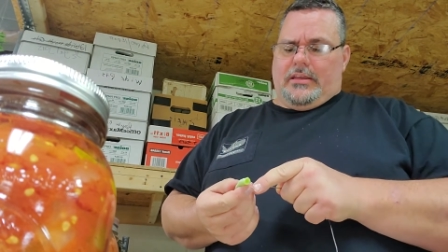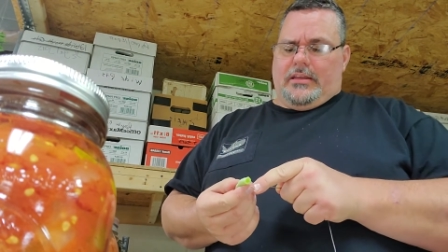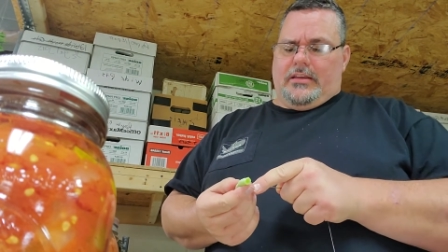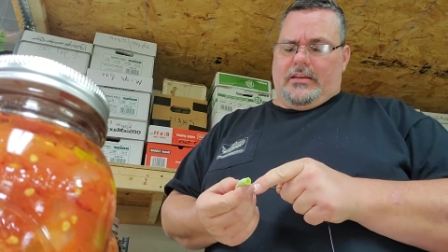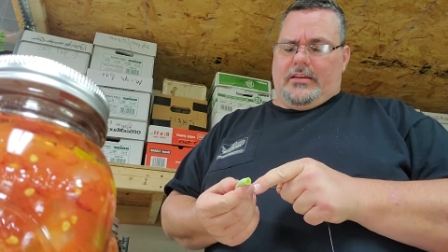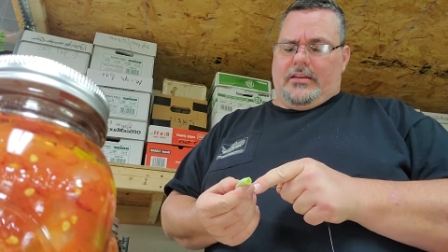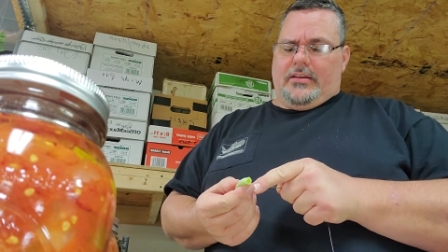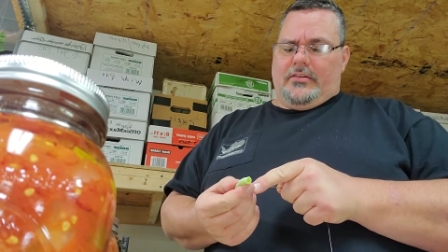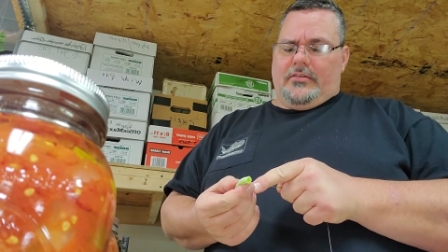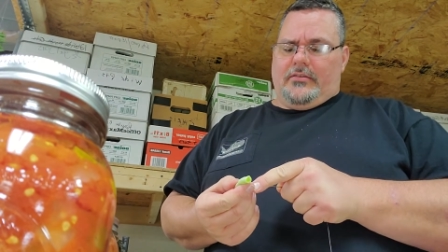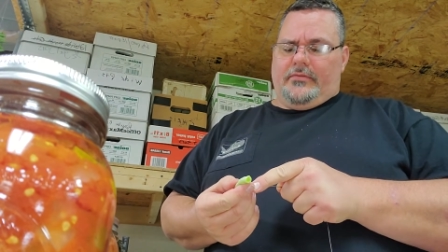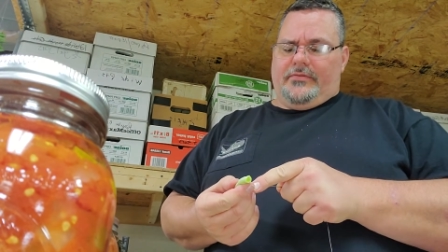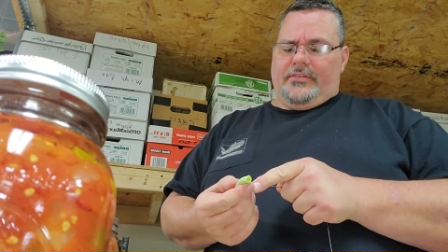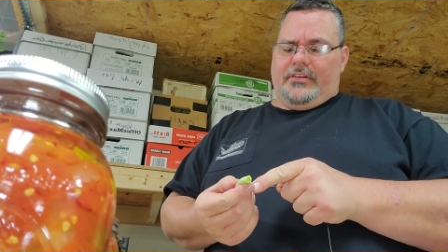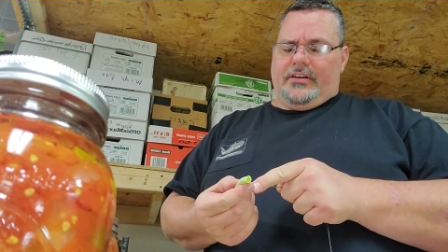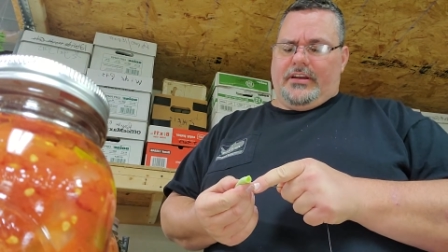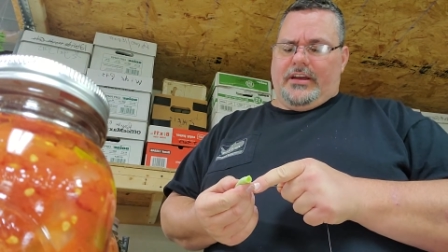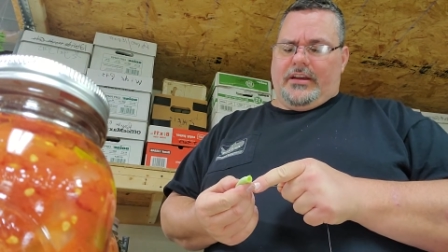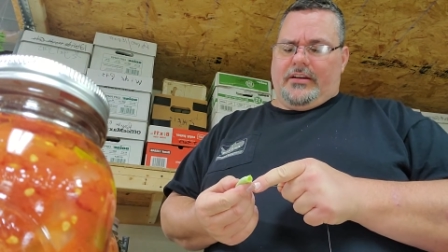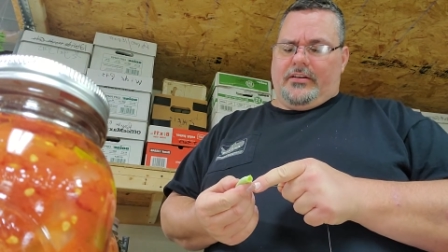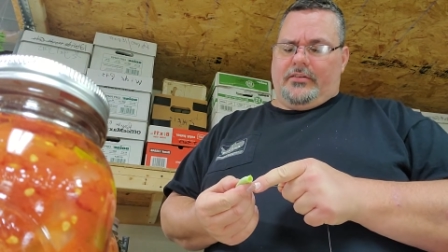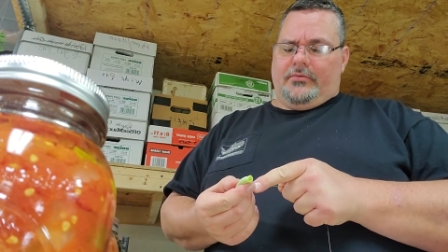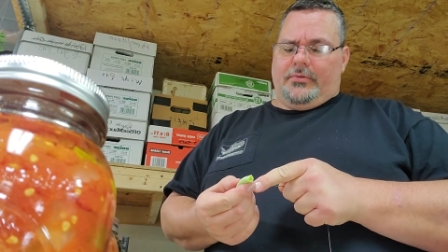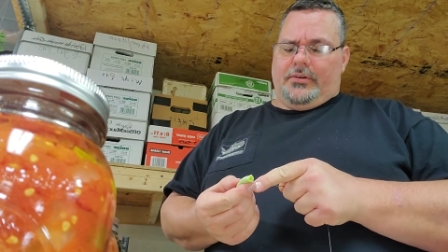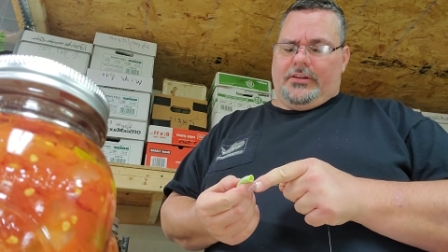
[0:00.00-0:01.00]
if you
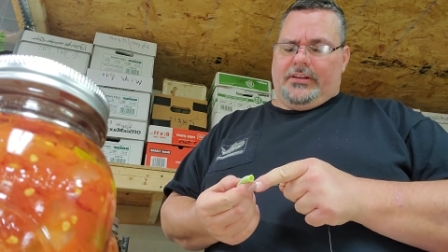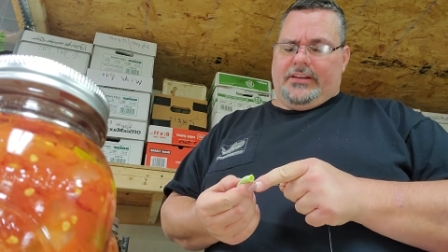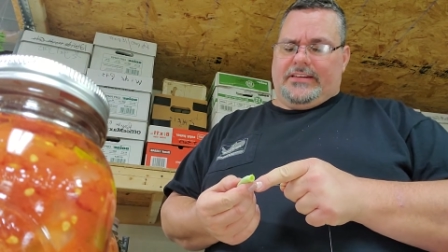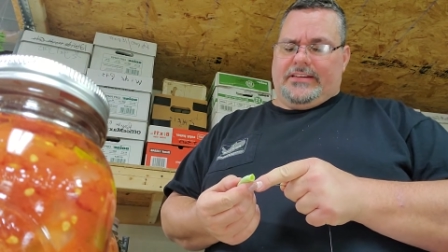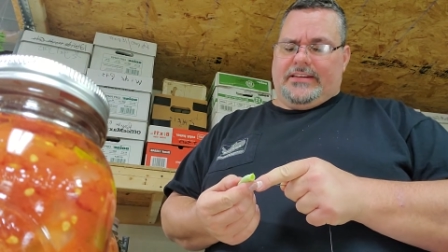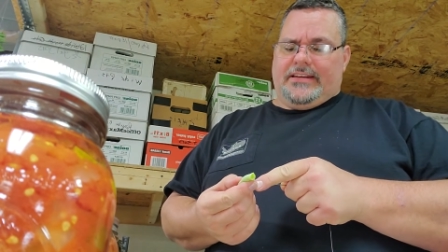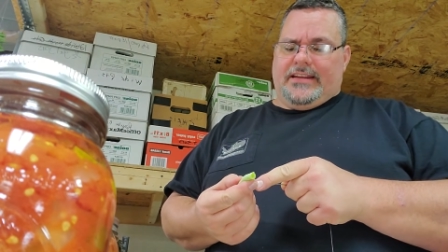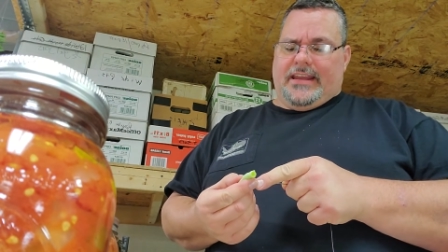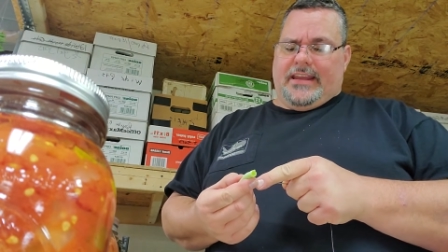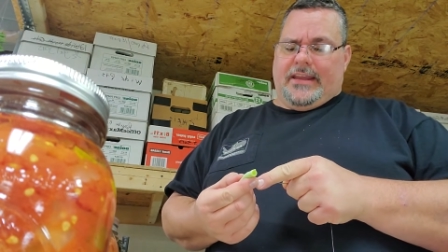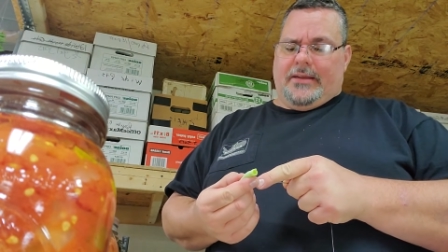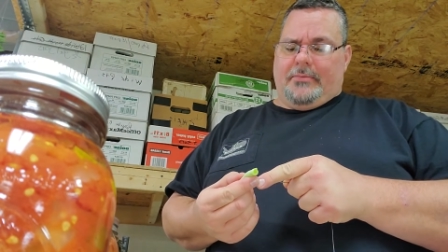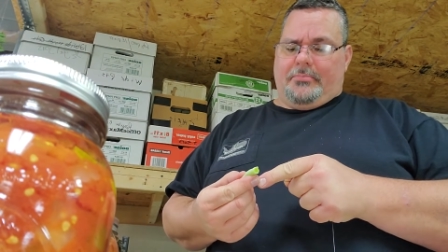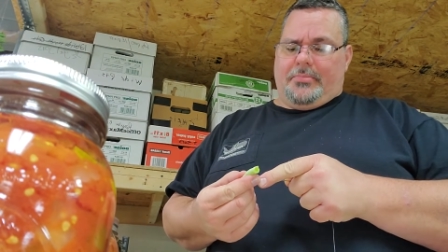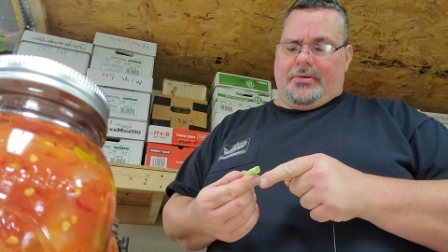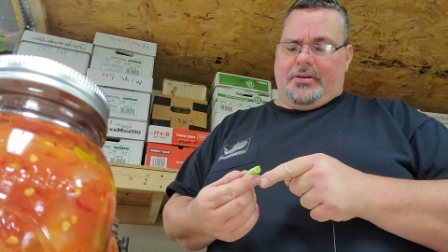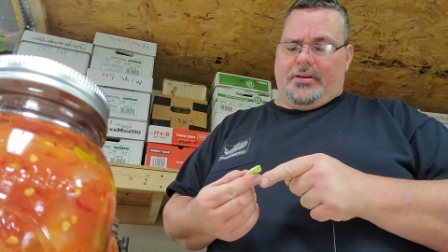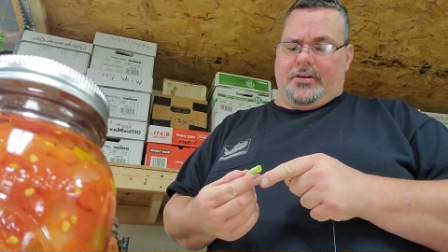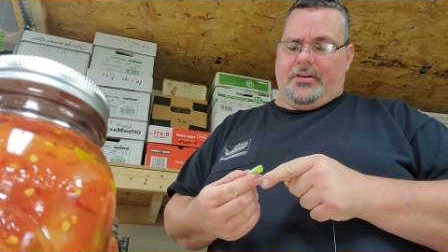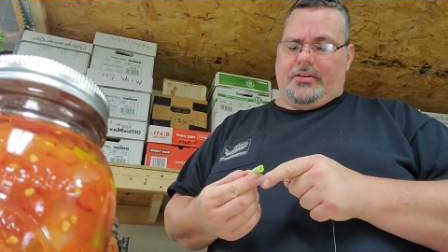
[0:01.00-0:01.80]
got a really damp